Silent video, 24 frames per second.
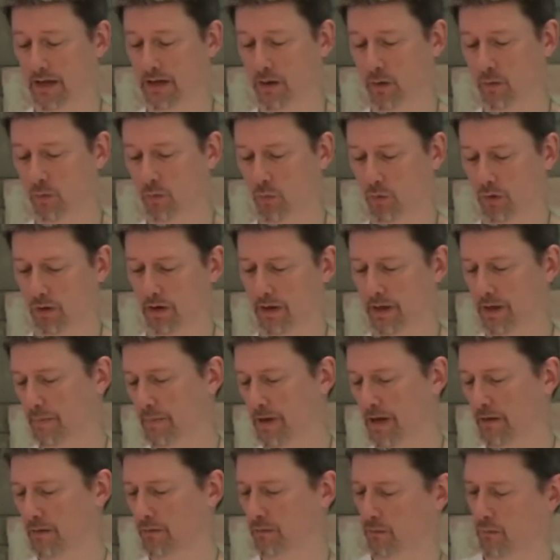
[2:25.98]
They don't worry
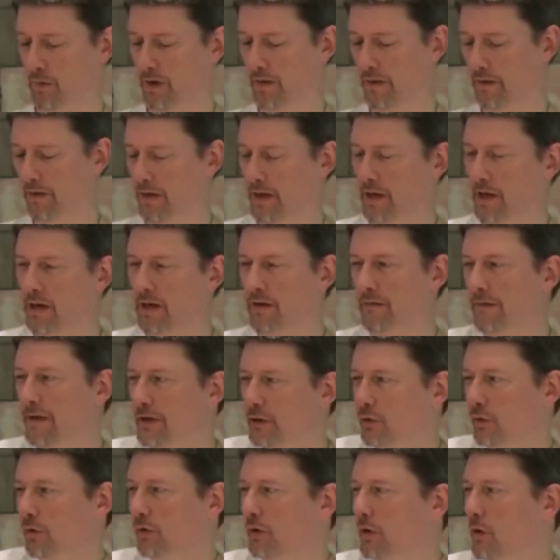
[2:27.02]
about whether the
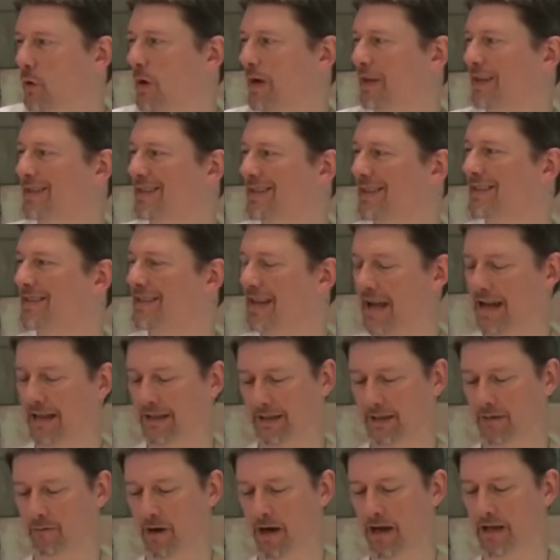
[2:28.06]
individual coin is
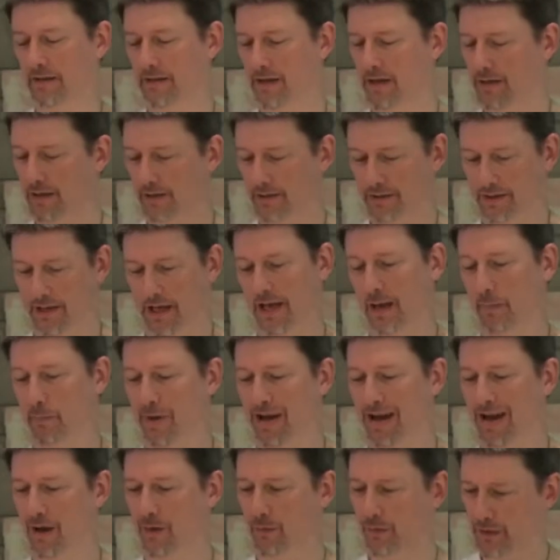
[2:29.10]
exactly right. They just take a
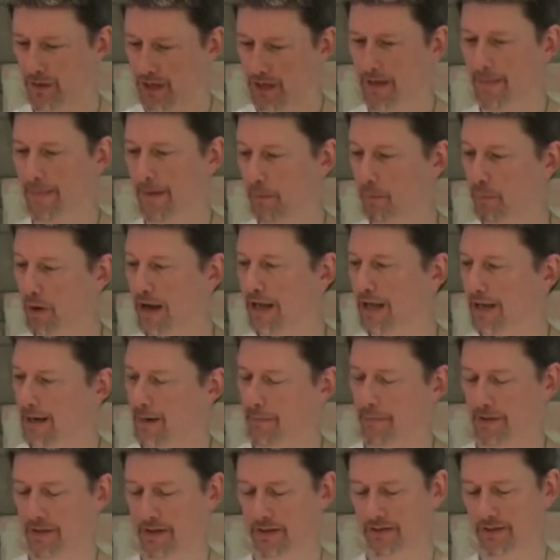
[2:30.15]
pound, they break it
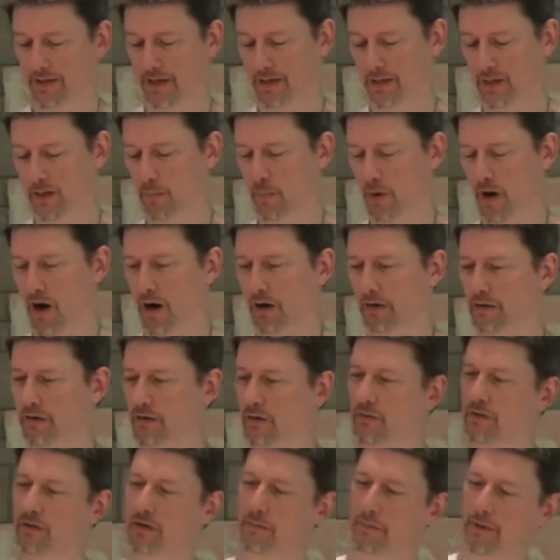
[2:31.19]
up into 60 parts.
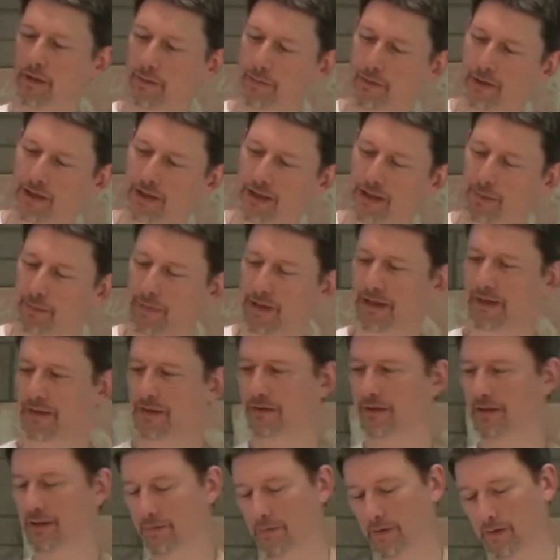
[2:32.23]
So some of them are a little
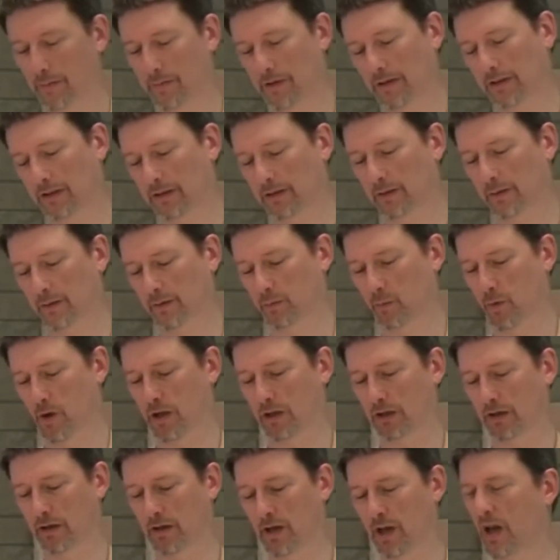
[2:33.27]
bigger, some of them are a little
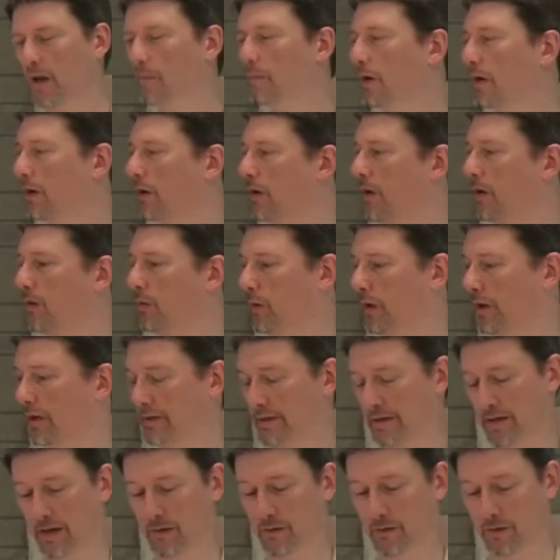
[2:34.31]
smaller, but it all
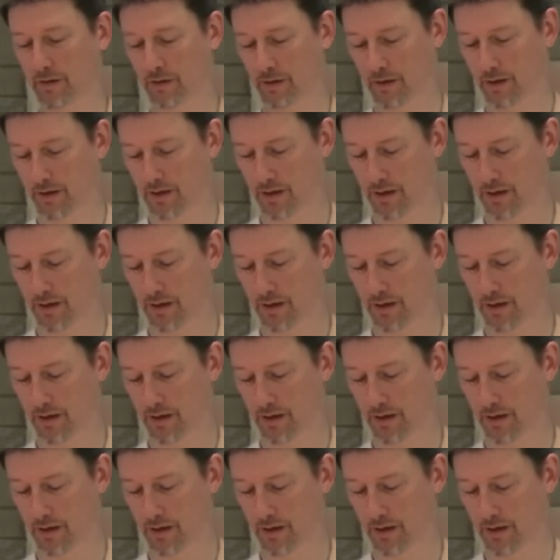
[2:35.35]
works out